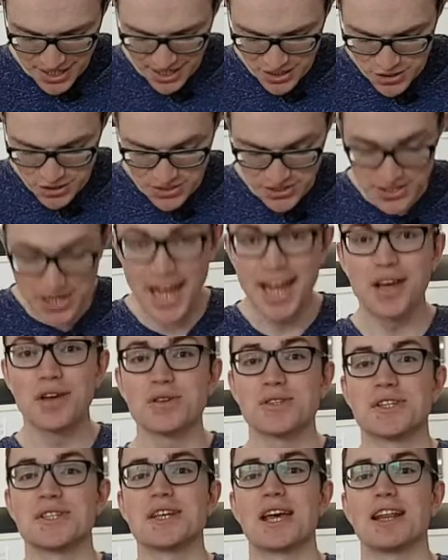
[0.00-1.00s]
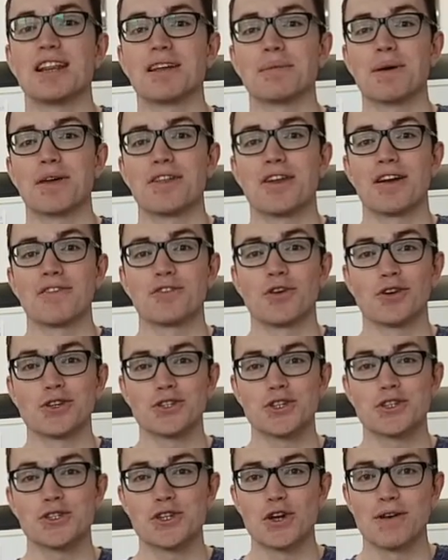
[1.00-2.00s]
kitchen scales are telling me that I've
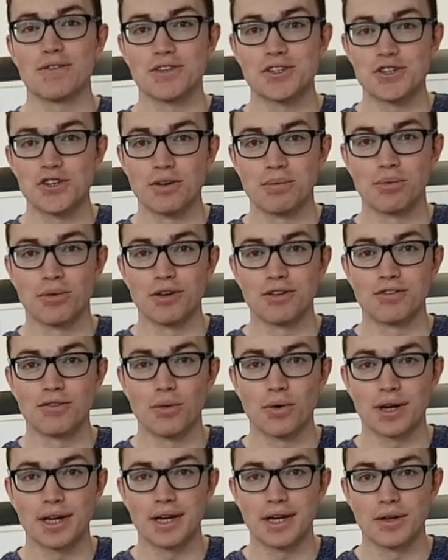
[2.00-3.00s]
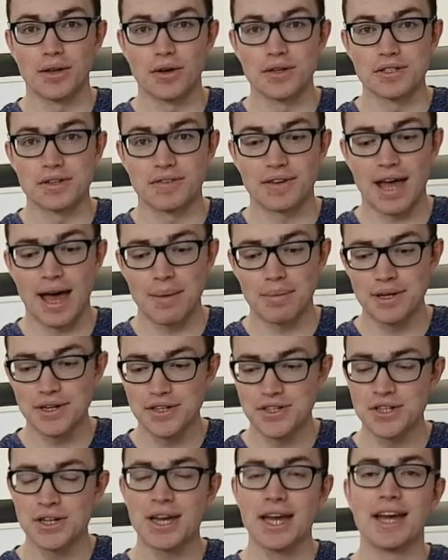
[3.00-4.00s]
got just over 2.4 kilos of
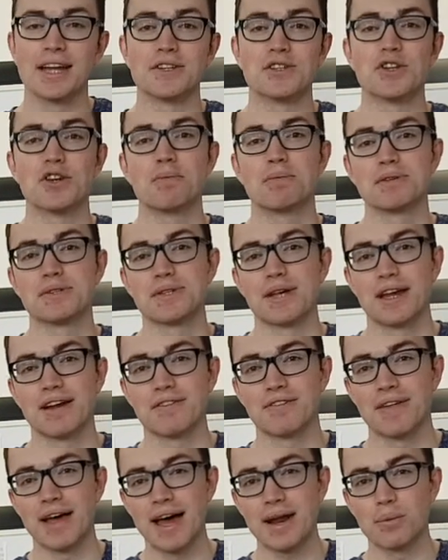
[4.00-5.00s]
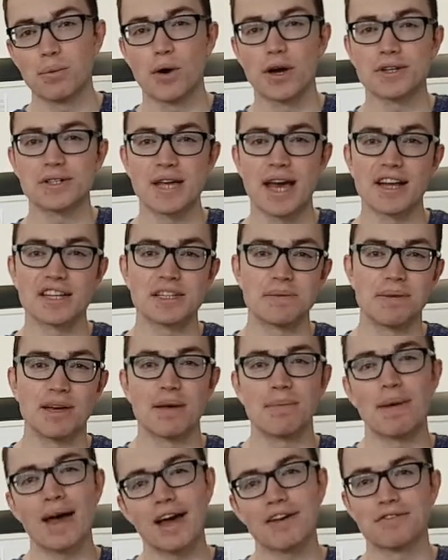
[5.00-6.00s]
cabbage, and 2% of that works out to
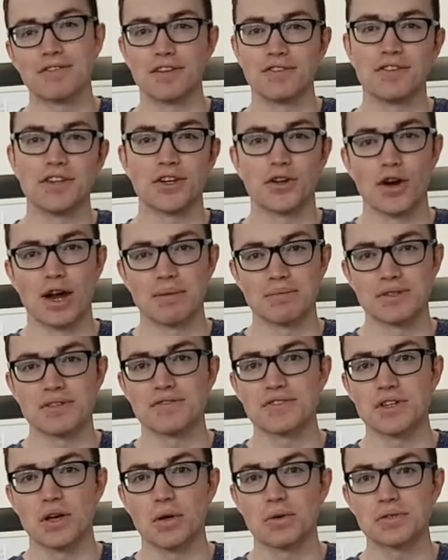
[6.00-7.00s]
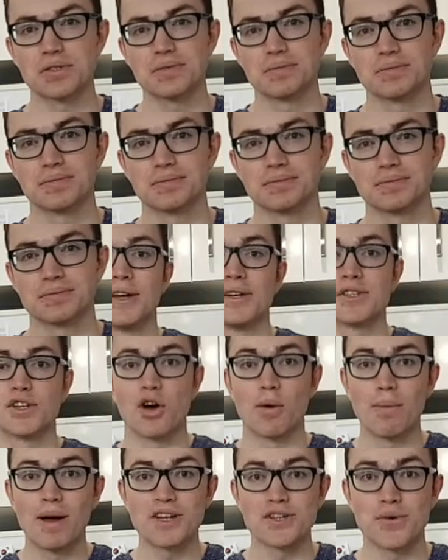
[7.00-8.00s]
be about 50 grams of salt.
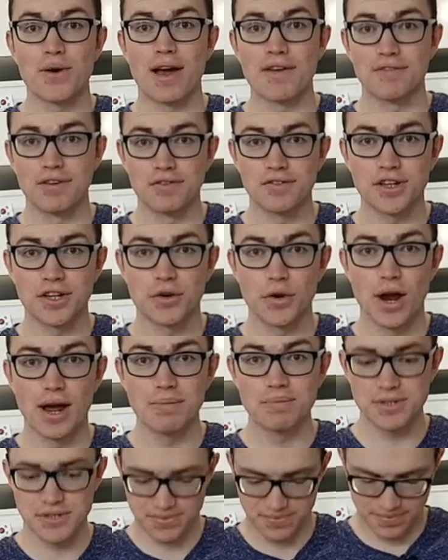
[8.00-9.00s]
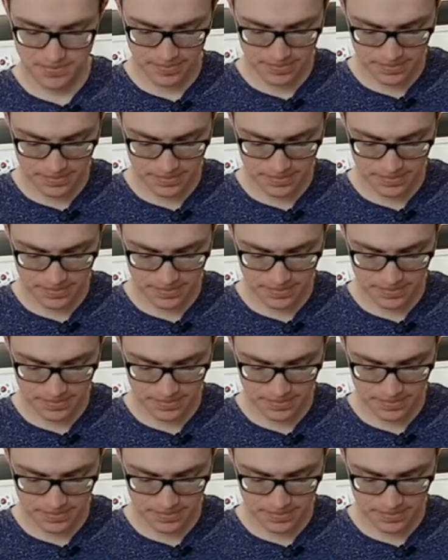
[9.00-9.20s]
So I'll measure out 50 grams.